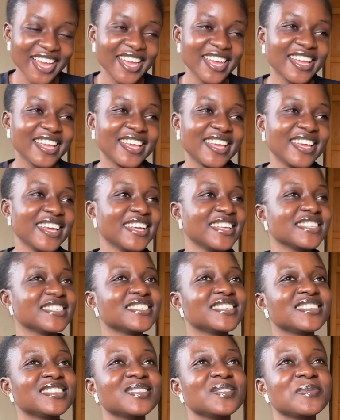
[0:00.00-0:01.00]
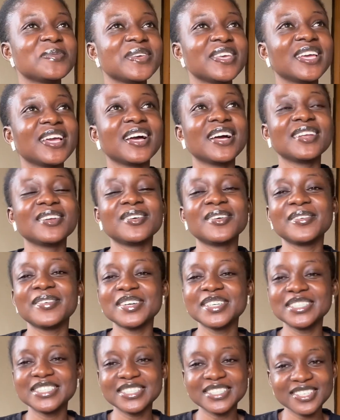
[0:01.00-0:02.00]
Yes, we can
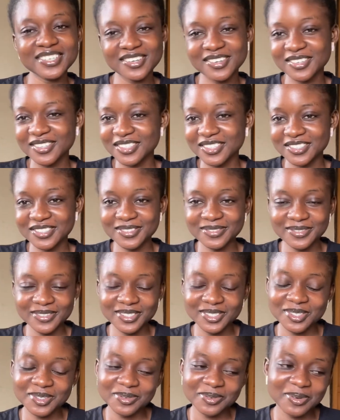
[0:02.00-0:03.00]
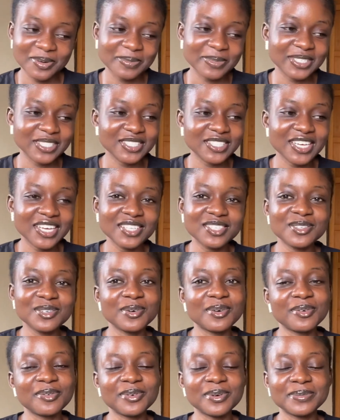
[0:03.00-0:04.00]
already tell this video from the title
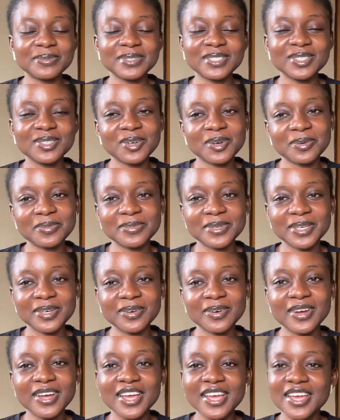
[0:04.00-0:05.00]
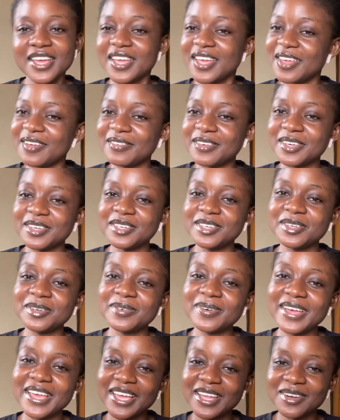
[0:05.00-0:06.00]
or from the thumbnail. If you're new,
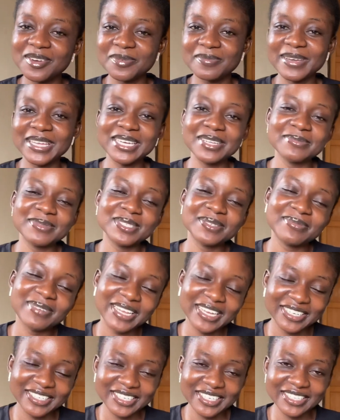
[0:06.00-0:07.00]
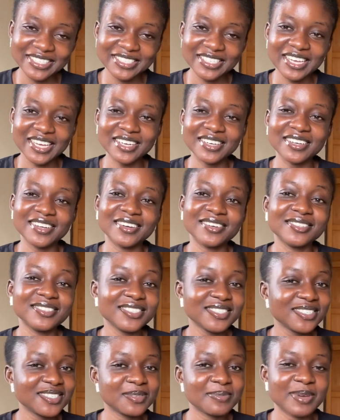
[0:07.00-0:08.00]
hello, my name is Plangdes and
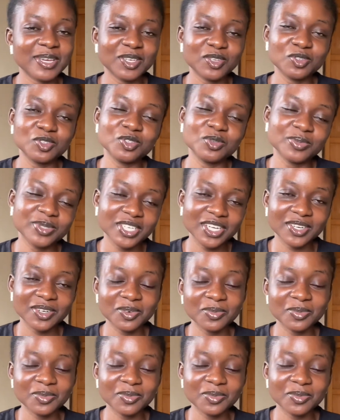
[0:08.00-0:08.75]
this is my YouTube channel.